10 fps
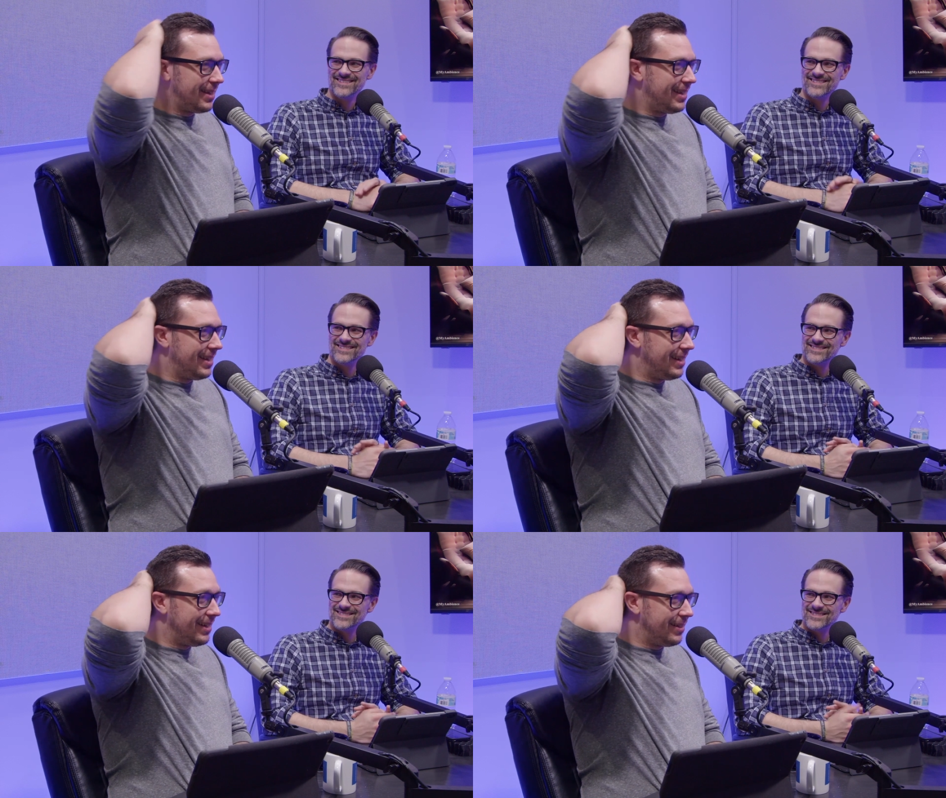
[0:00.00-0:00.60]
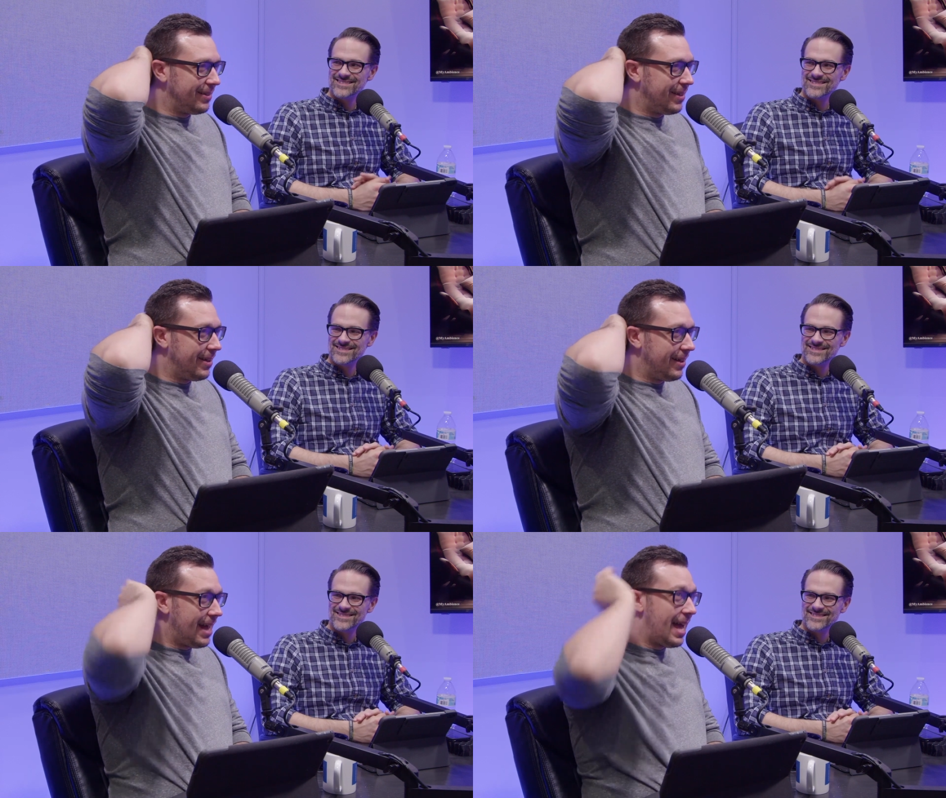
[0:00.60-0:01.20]
Speaker 1: the
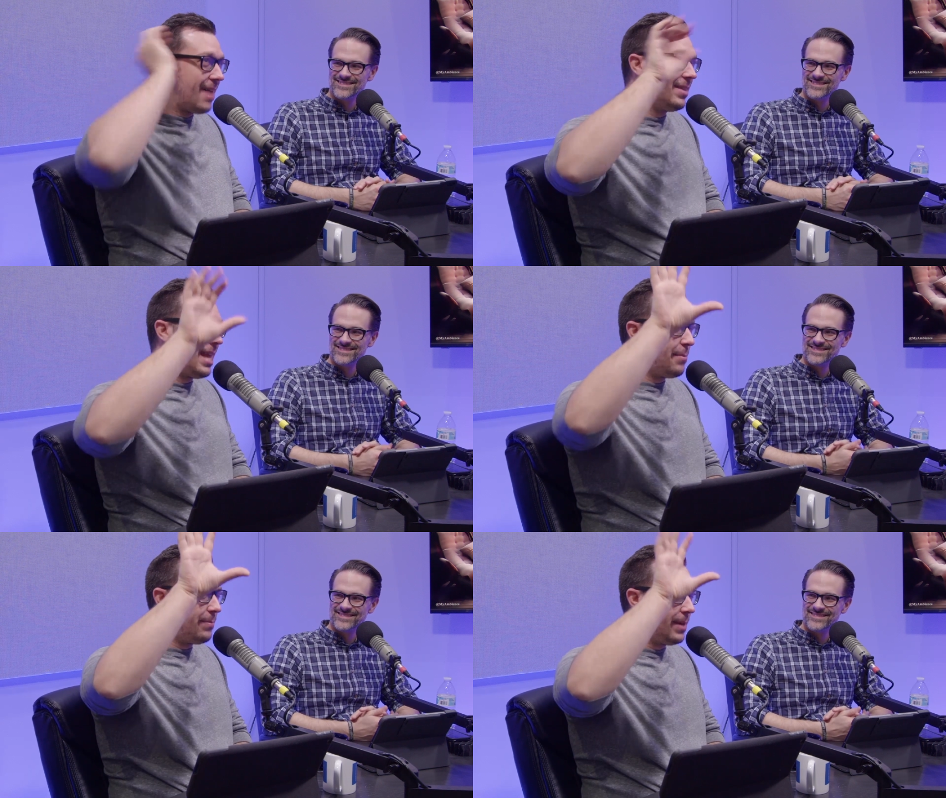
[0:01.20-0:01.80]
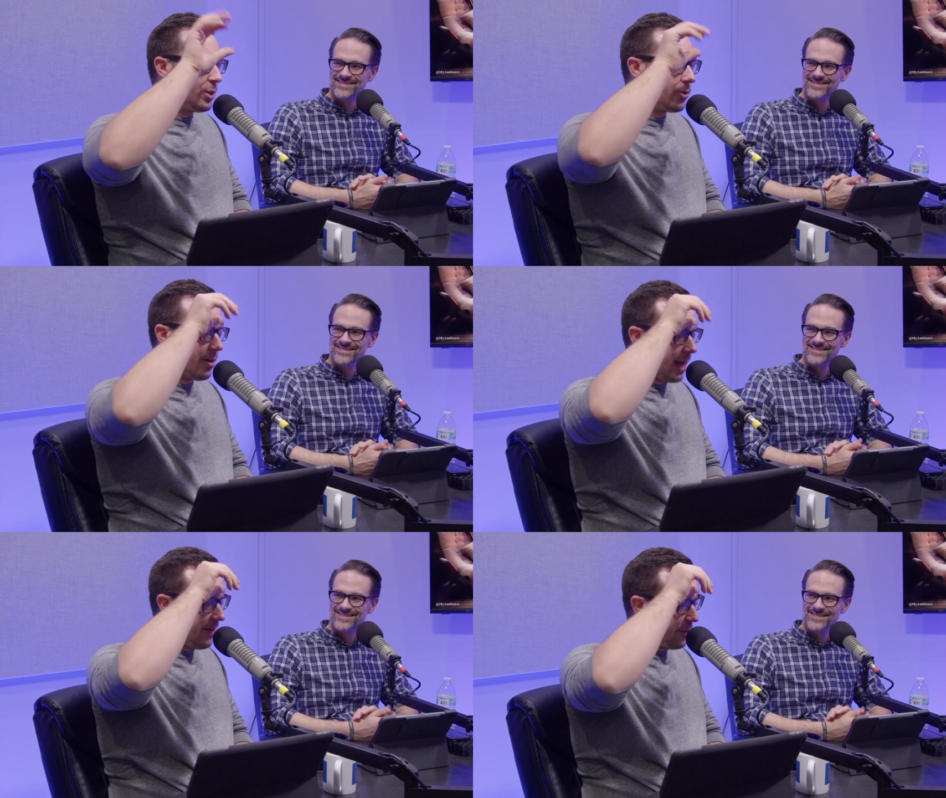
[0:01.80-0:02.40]
the having that big
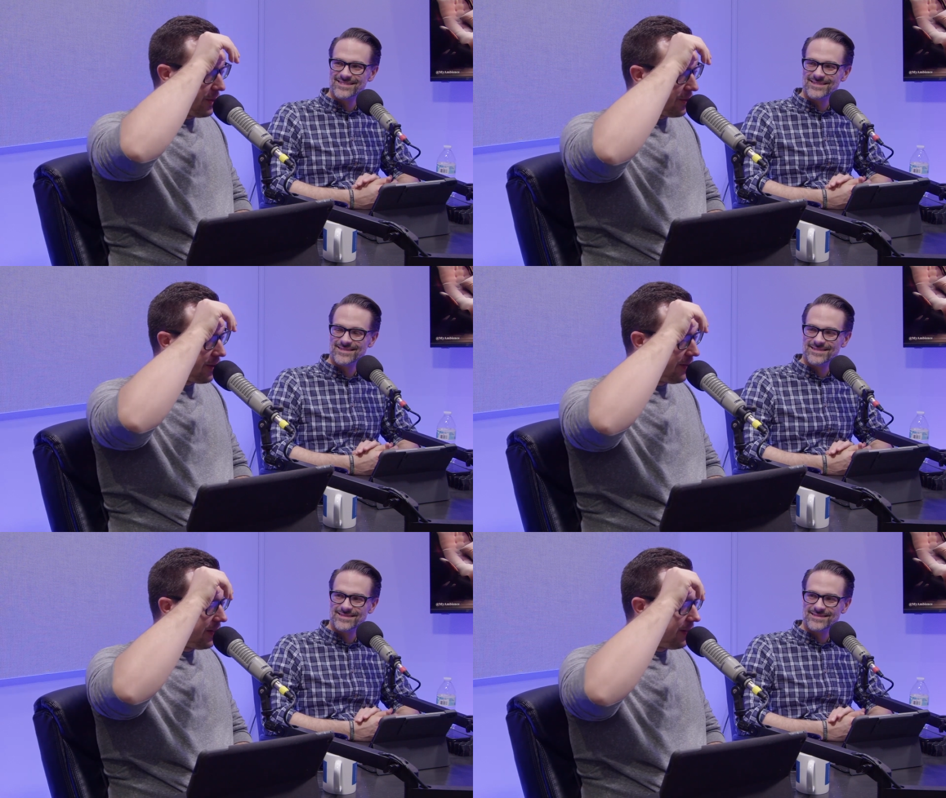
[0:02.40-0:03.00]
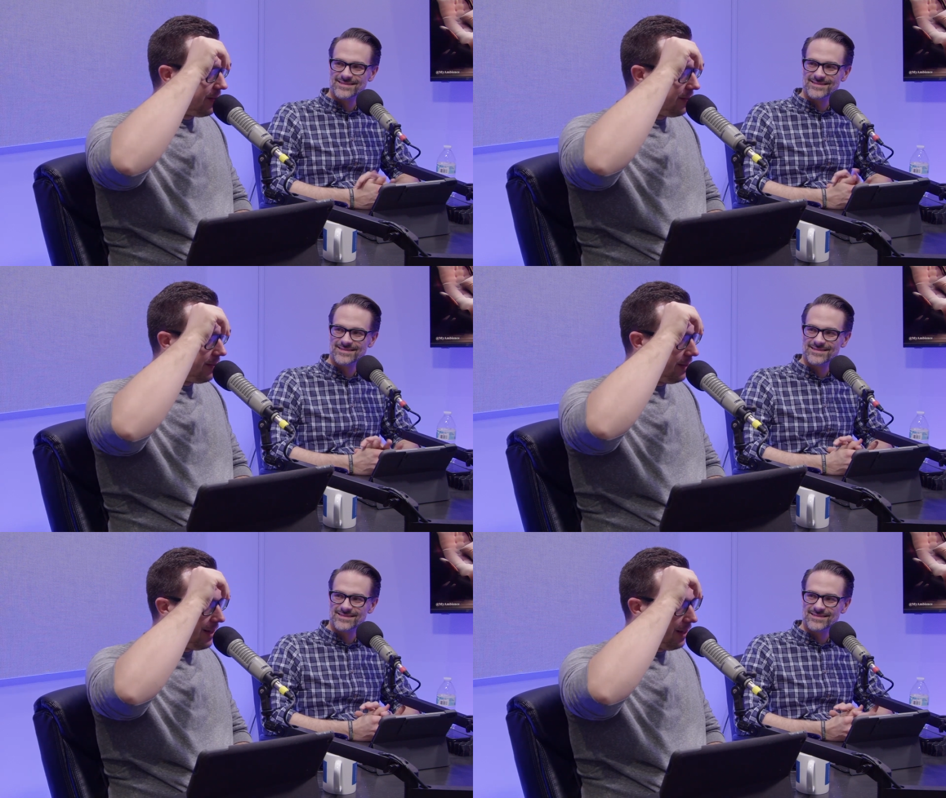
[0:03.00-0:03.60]
truck. I've always driven
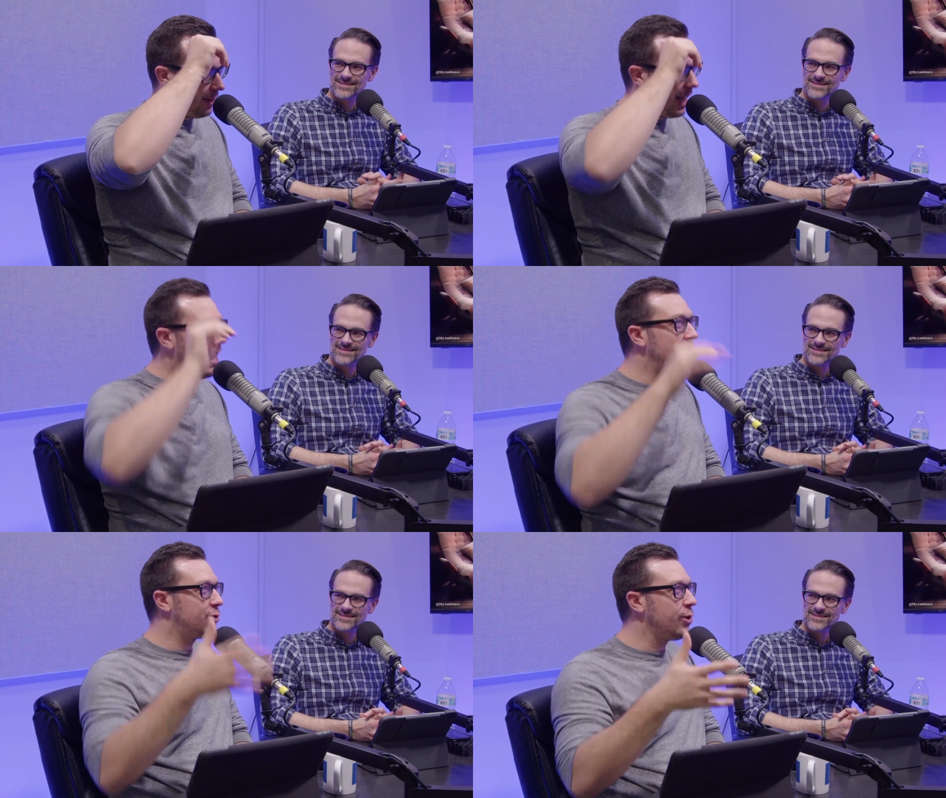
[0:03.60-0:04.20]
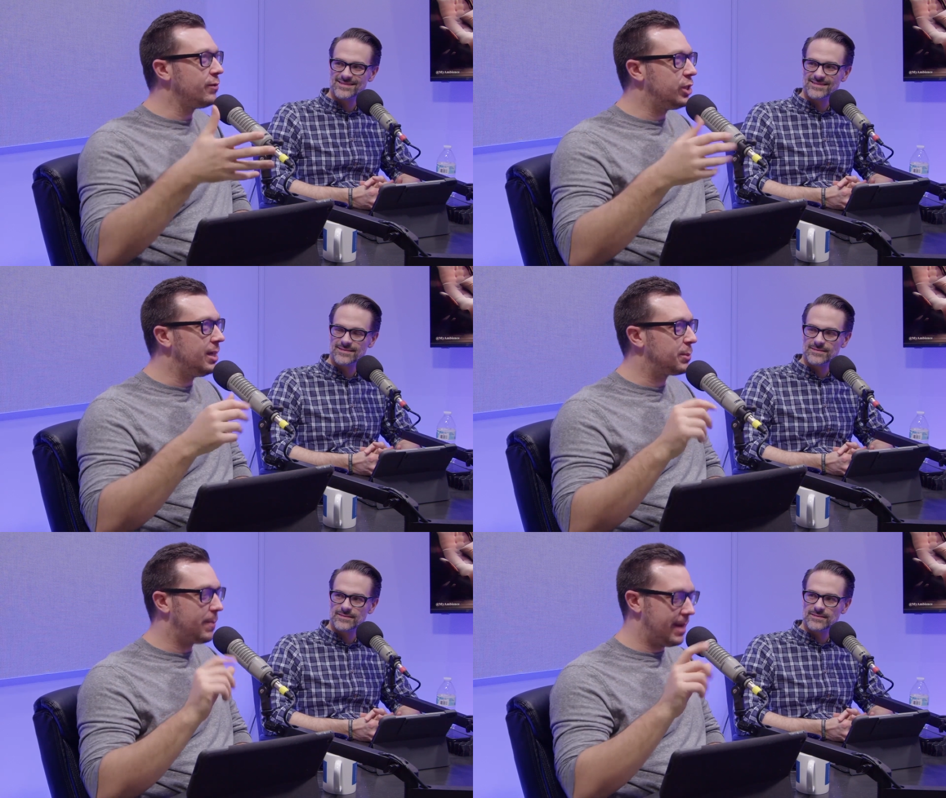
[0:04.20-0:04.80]
little. I, I drove
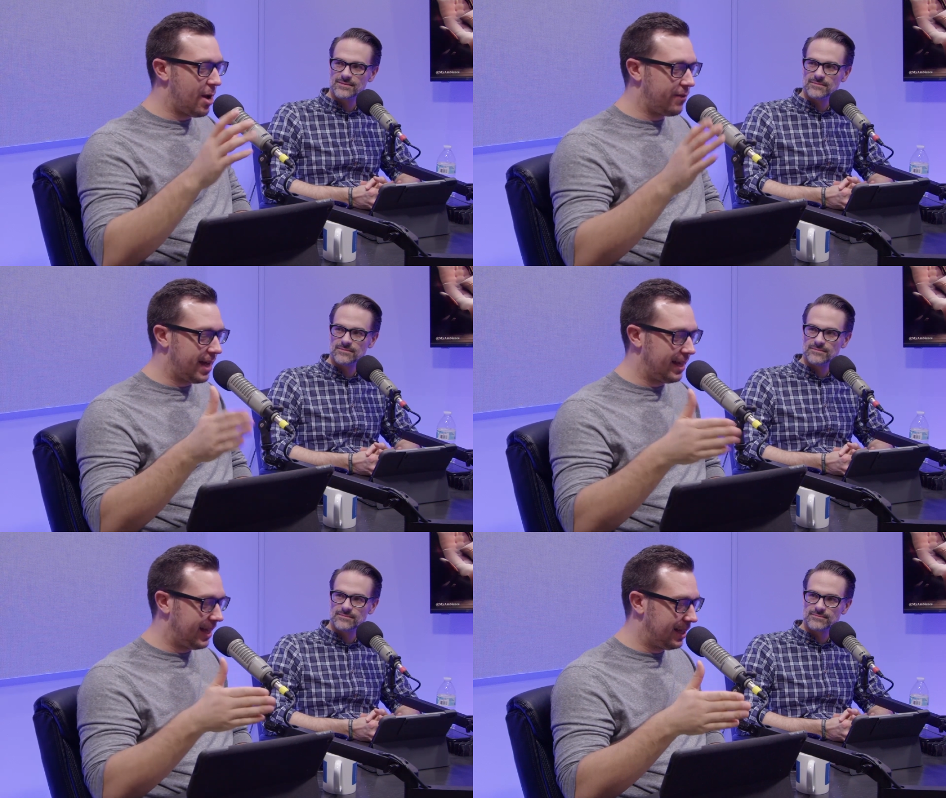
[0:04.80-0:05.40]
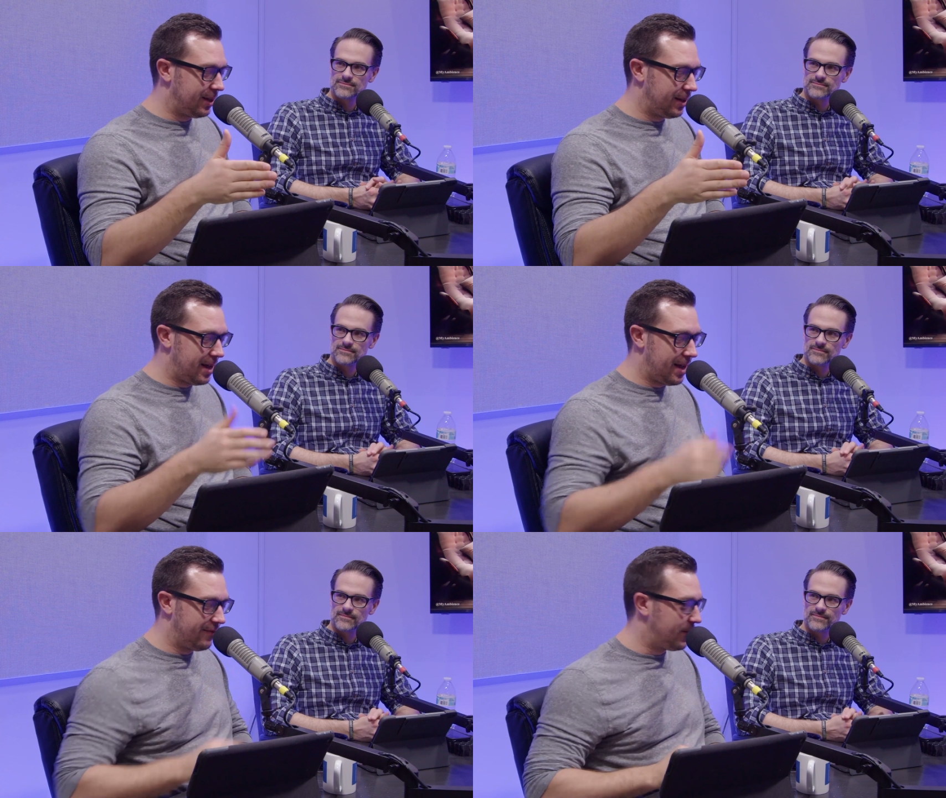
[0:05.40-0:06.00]
Jeeps, but now I've got right. like a little
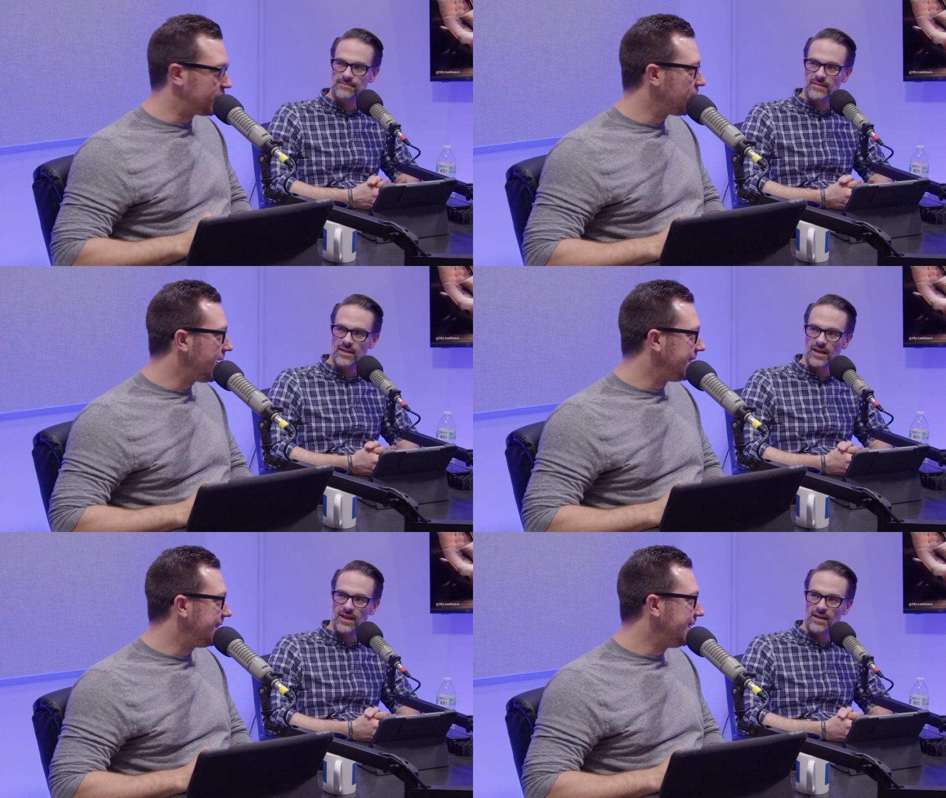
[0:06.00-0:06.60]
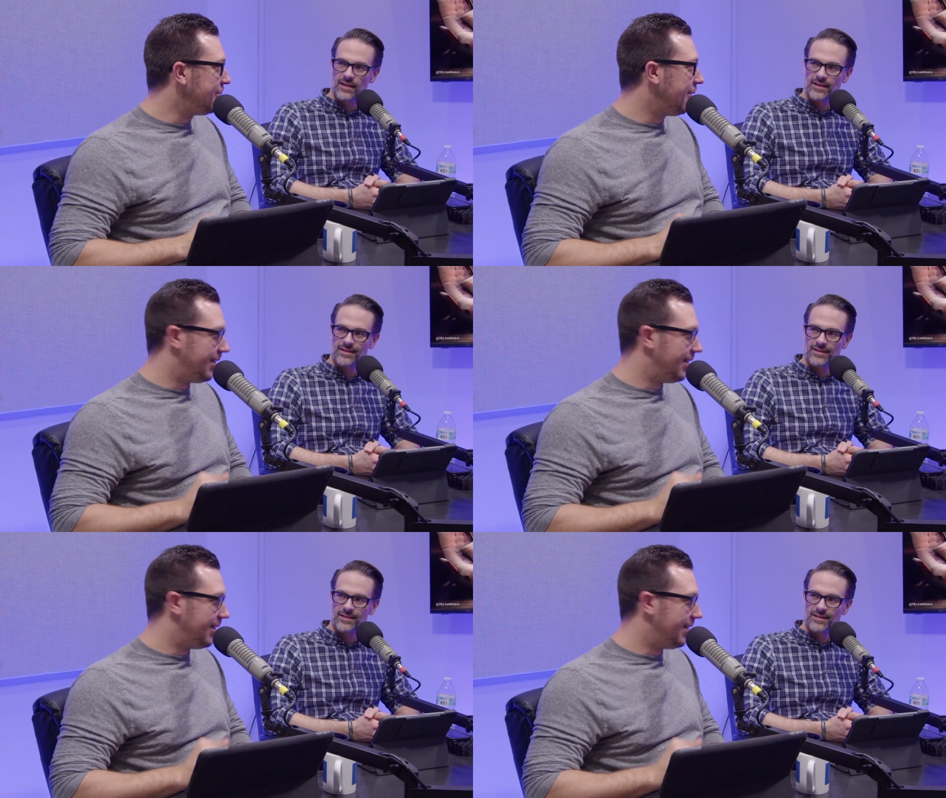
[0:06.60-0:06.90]
uh, Volkswagen Tiguan.